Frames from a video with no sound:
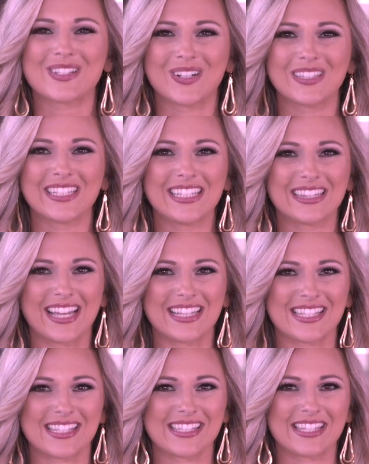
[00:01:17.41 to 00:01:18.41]
certainly
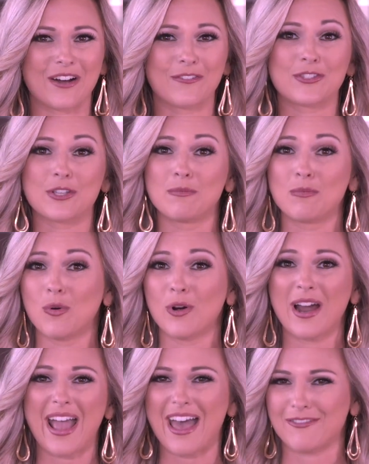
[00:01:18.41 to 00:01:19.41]
lends itself to
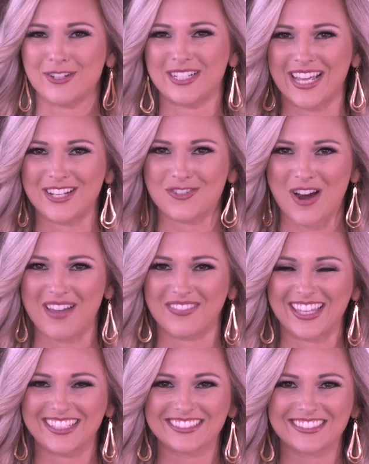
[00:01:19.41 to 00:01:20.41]
more everyday driving.